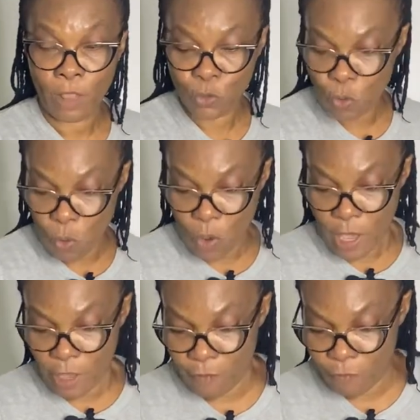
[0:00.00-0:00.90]
So
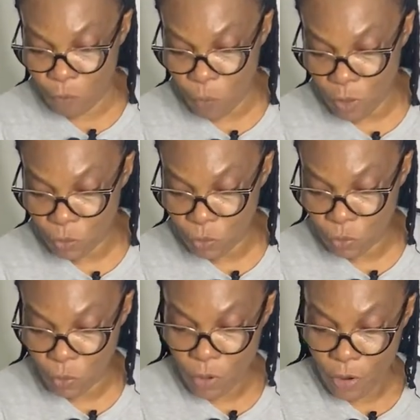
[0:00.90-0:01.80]
if you want
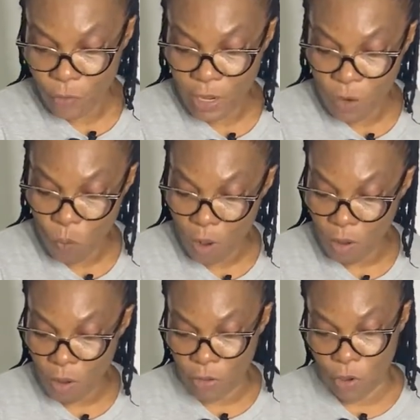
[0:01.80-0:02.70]
to really
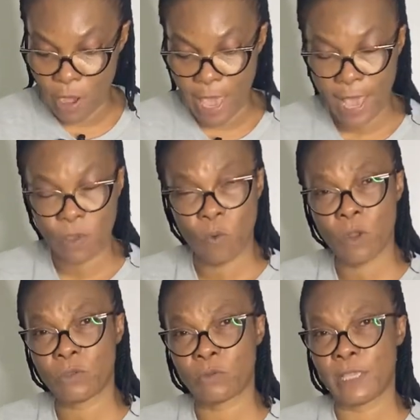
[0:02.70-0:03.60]
work on your hair, you
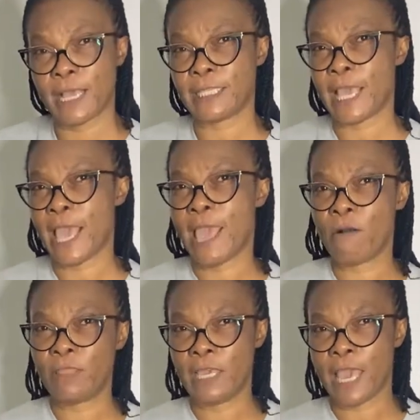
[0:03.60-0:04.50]
want to get a
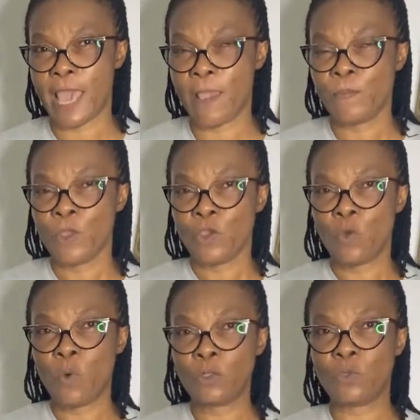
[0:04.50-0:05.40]
healthy hair, you
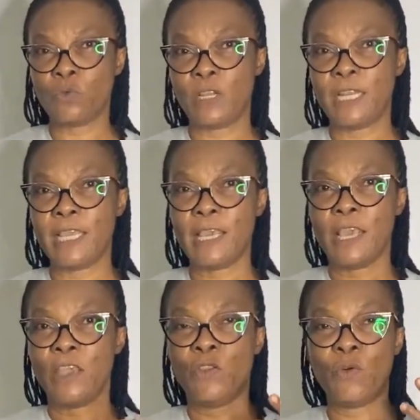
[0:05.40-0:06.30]
want to really,
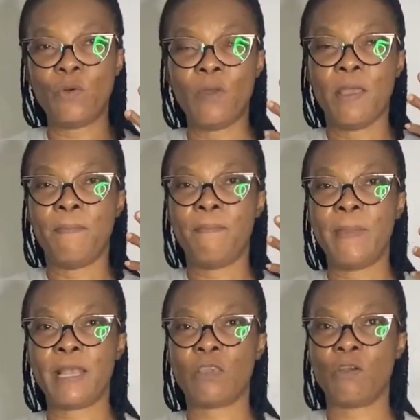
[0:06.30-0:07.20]

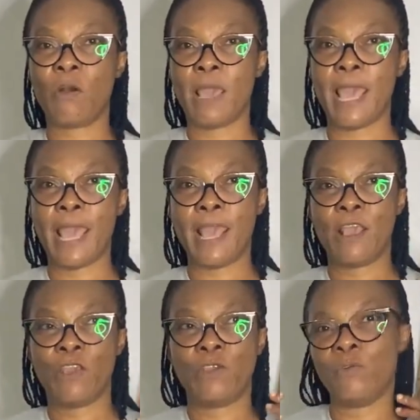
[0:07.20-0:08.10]
make your hair,
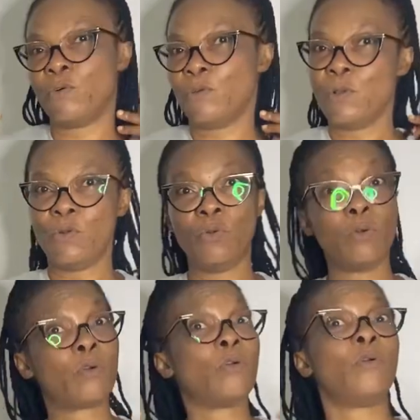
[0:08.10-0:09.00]

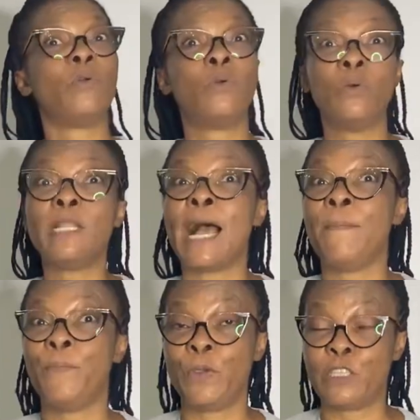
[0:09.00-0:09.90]
look good
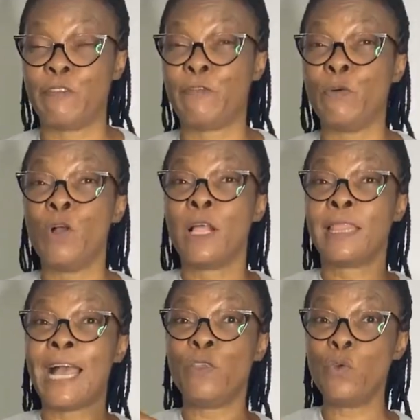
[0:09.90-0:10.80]
and beautiful,
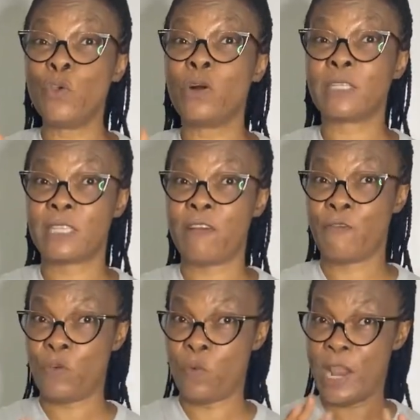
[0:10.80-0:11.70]
that you
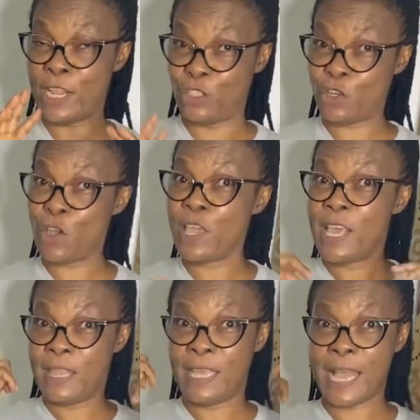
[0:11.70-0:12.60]
yourself, you will enjoy
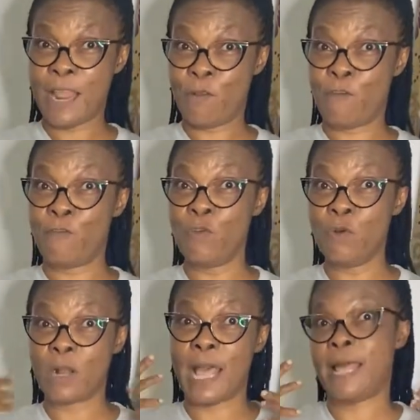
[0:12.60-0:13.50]
the kind of
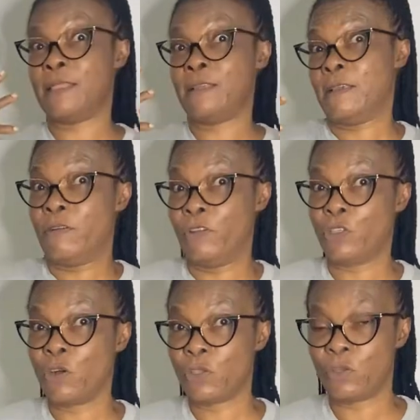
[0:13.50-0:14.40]
look and
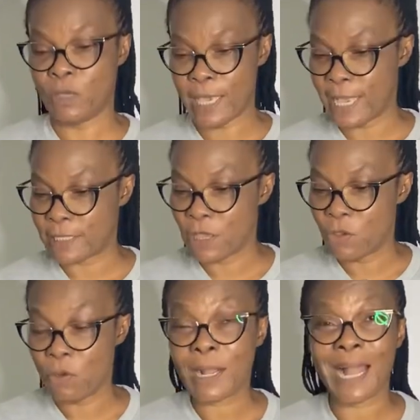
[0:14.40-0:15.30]
result you get,
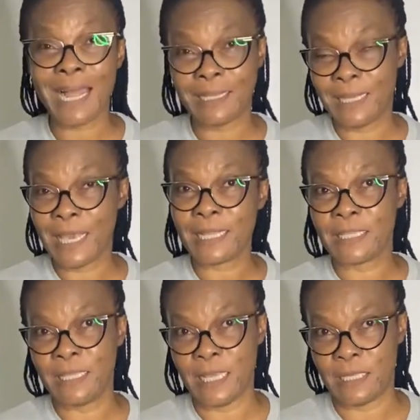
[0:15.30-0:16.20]
you can get
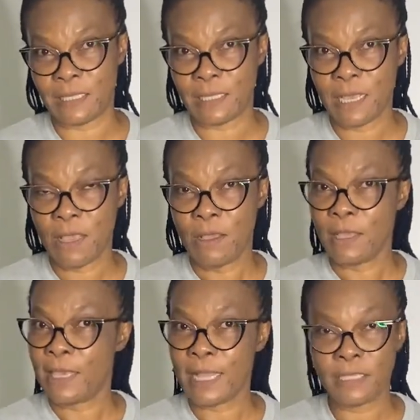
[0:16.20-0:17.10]
this.
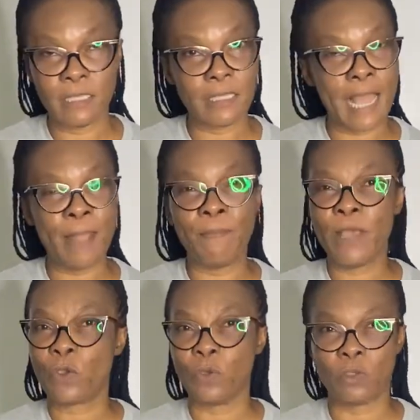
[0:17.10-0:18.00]
get it and
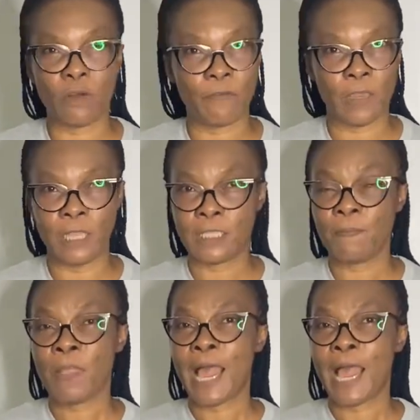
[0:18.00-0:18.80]
make use of it.